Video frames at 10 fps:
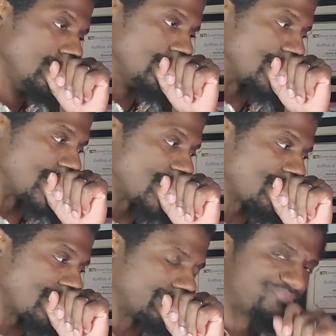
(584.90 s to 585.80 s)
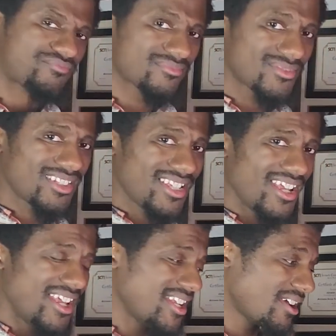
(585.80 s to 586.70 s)
Excuse me.
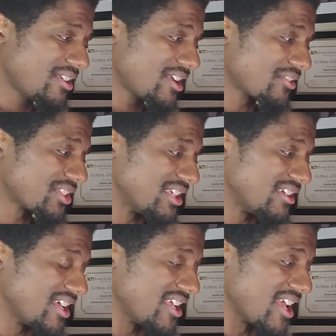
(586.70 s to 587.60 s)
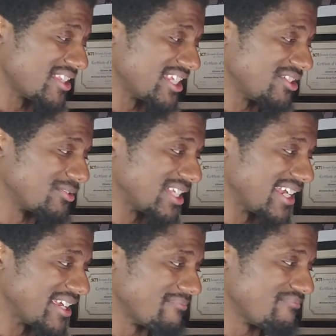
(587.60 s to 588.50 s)
And I think you'll
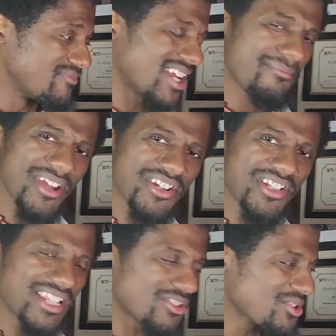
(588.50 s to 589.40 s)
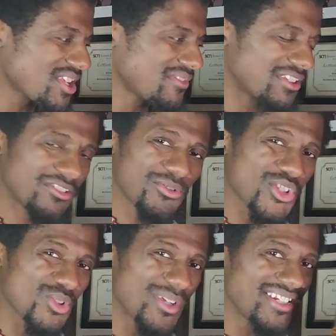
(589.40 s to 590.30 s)
like it. Did I mention that there's even a little
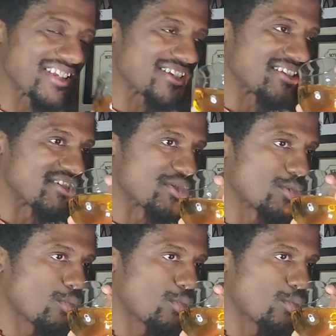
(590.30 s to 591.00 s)
sweetness to this?